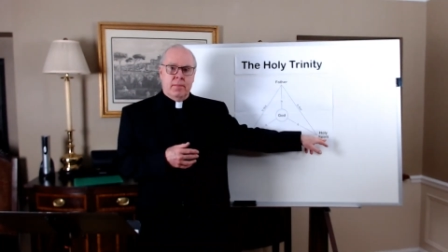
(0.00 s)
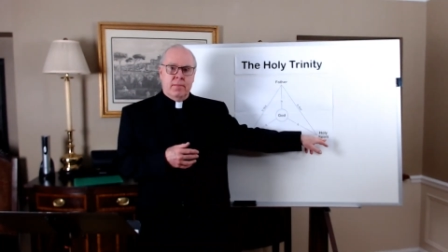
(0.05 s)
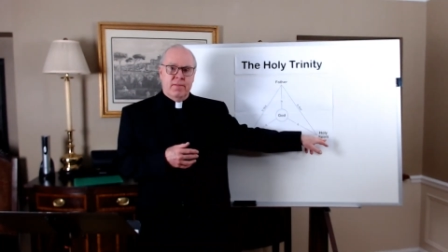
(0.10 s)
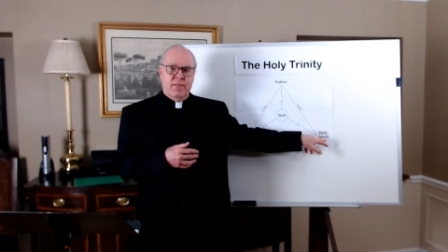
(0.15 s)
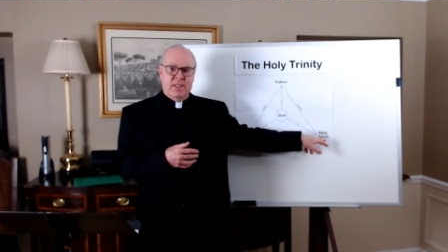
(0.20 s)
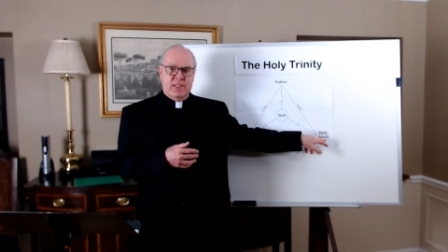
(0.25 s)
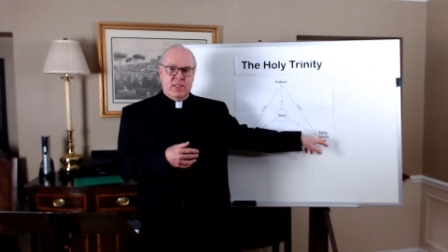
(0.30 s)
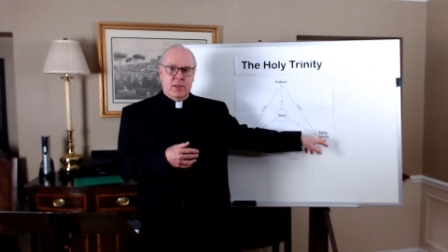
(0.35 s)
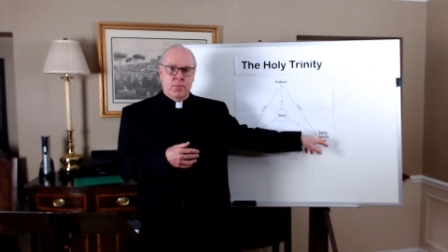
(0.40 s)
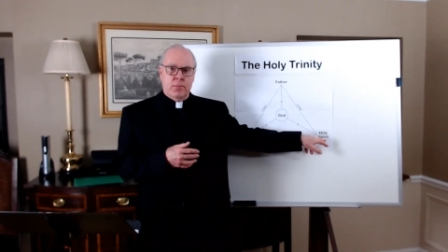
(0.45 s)

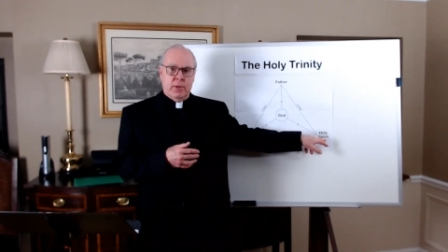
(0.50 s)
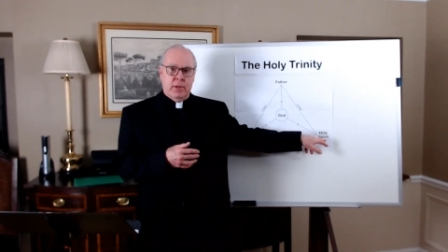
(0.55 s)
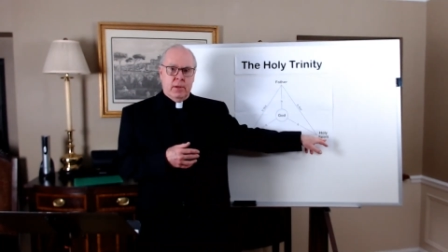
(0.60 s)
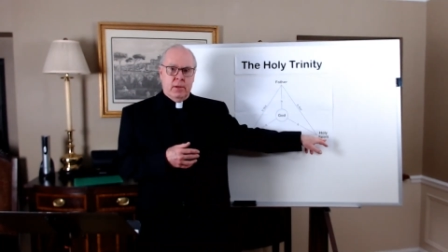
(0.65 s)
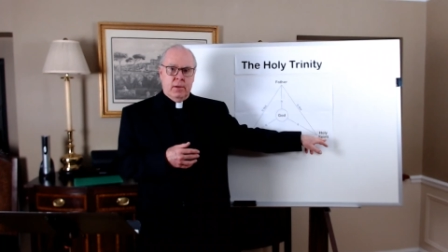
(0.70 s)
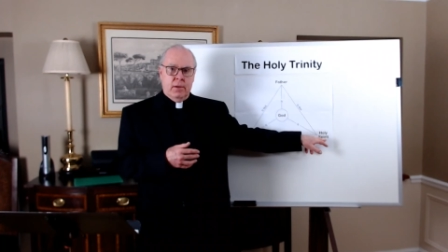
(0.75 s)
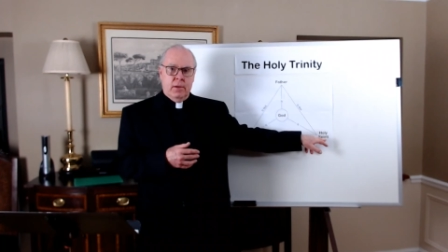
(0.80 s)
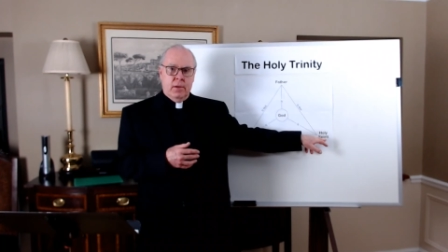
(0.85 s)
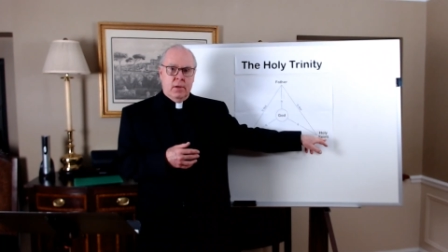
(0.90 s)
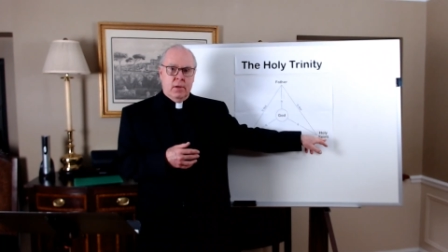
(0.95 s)
visibly
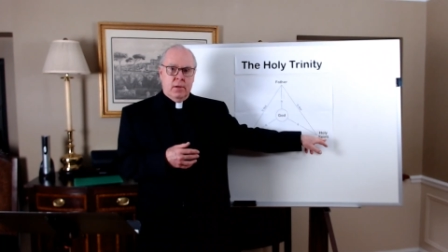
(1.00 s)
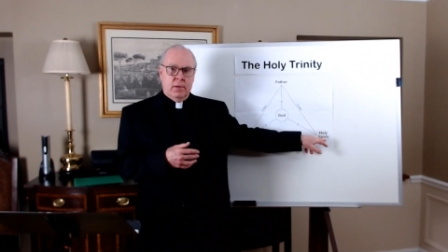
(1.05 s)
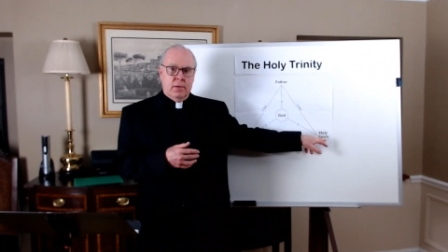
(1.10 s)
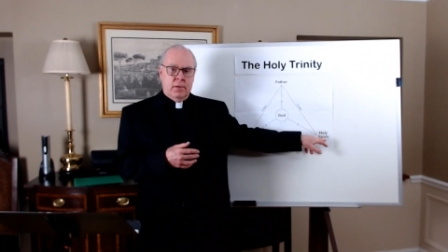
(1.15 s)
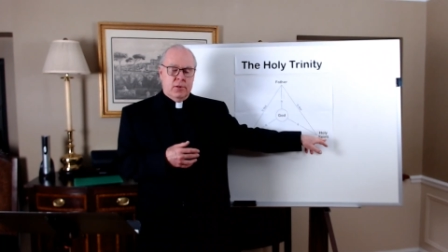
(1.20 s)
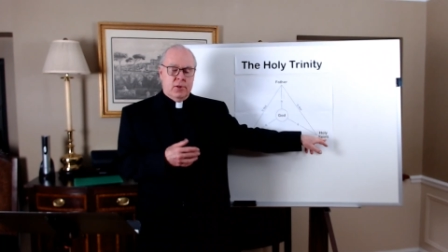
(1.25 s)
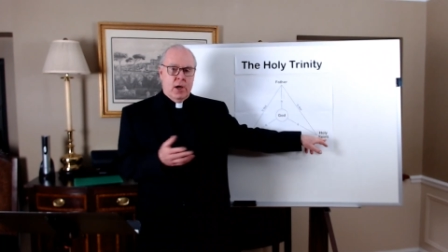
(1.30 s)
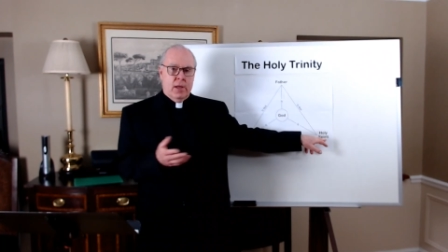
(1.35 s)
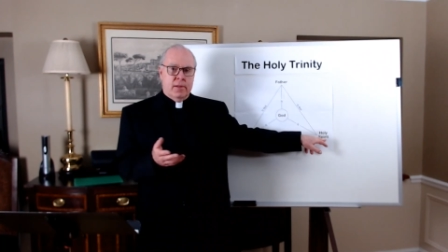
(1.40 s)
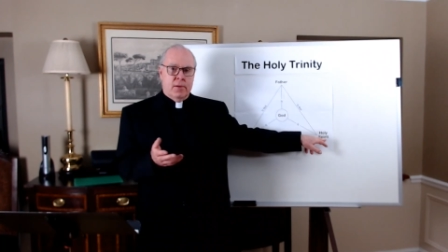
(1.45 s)
to
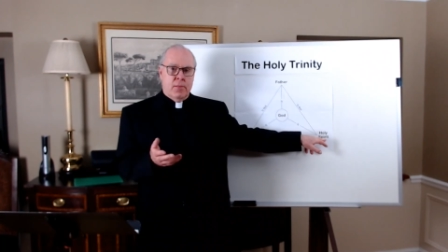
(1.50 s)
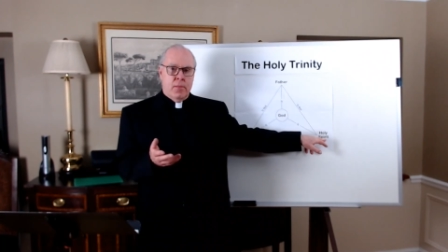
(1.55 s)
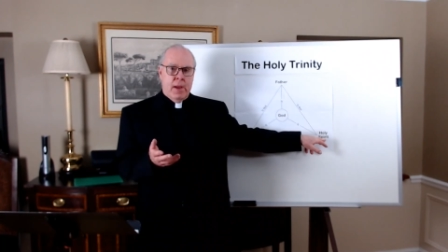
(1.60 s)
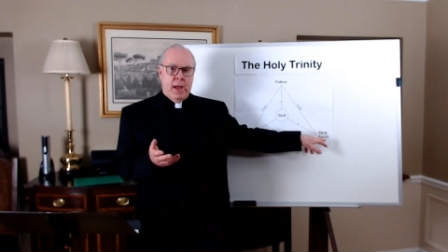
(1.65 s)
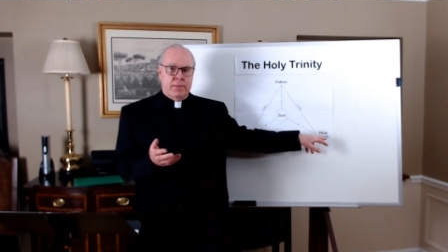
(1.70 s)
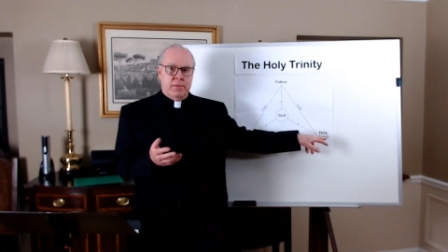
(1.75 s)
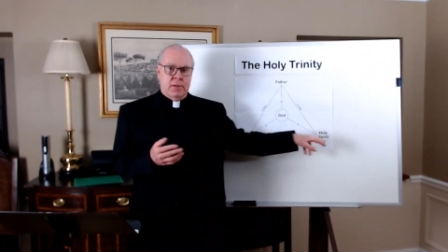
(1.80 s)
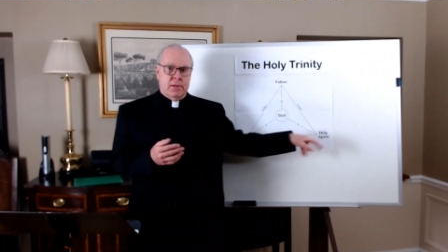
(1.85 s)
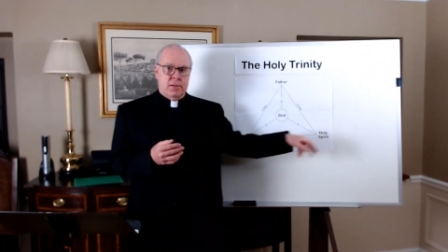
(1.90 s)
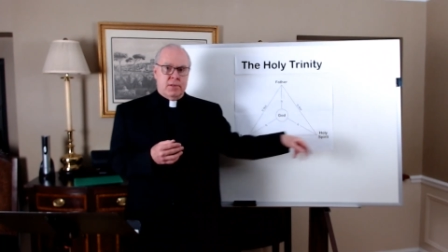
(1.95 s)
John the
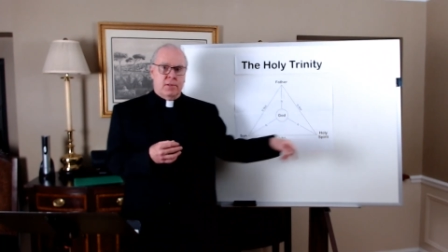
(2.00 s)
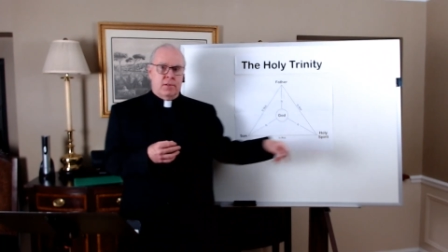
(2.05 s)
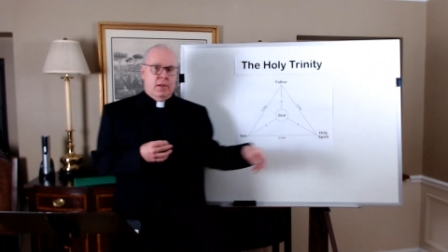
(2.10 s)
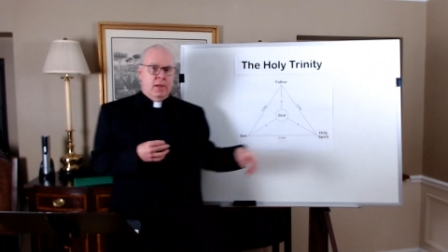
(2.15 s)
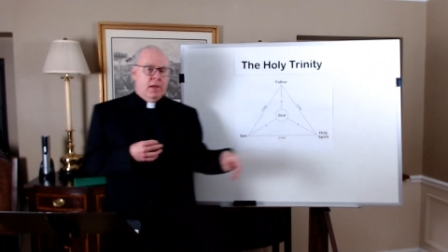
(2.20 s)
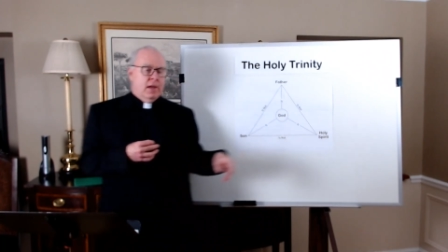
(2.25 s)
Baptist.